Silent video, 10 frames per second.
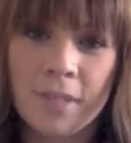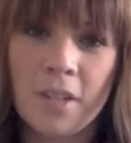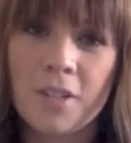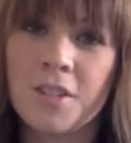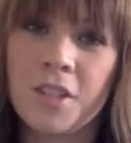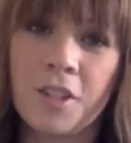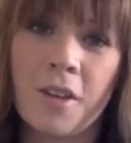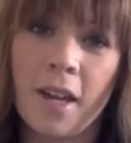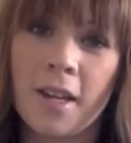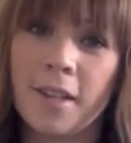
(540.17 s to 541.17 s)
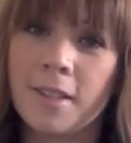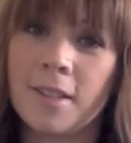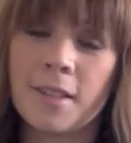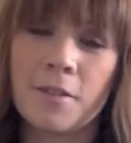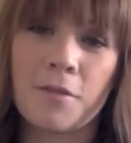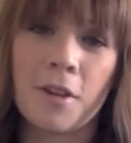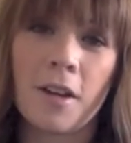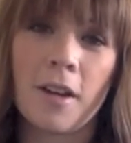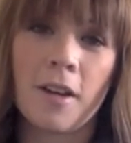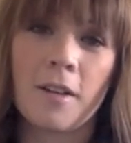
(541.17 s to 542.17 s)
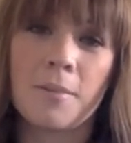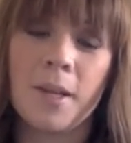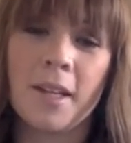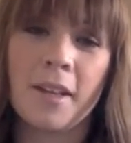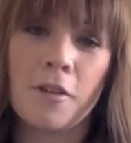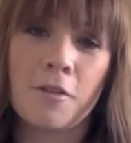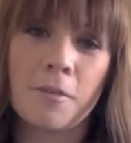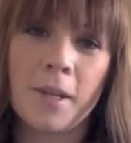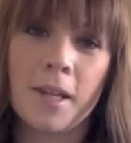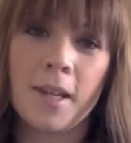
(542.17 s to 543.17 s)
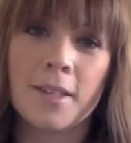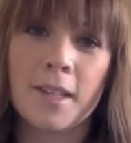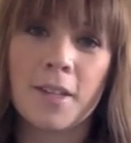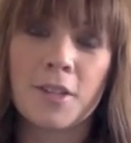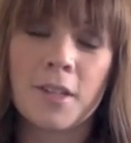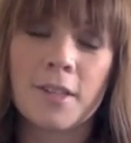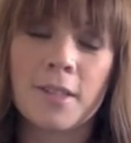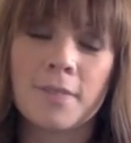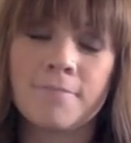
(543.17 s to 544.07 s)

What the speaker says: here's to you guys for being there for me as I just